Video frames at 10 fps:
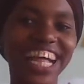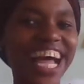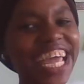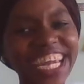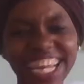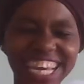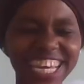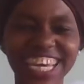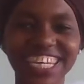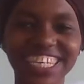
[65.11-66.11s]
I like
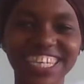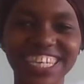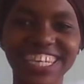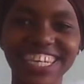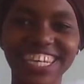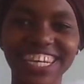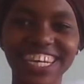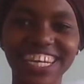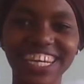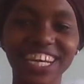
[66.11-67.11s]
it.
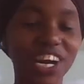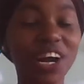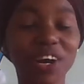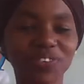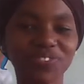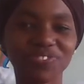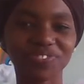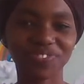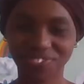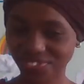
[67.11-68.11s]
Oh,
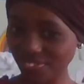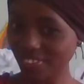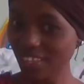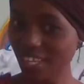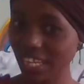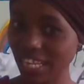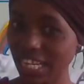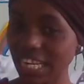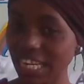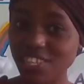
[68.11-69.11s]

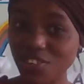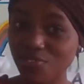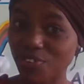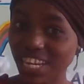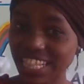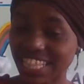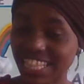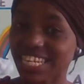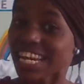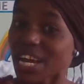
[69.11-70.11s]
let's not forget that
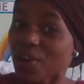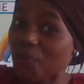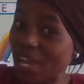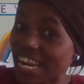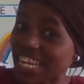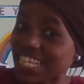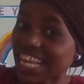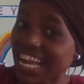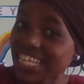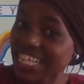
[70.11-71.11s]
we are
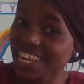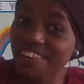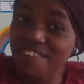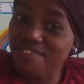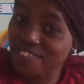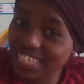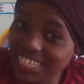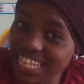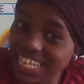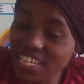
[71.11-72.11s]
discussing
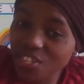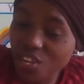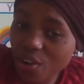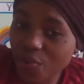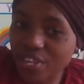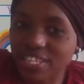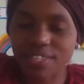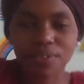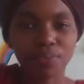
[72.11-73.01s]
fantasy stories.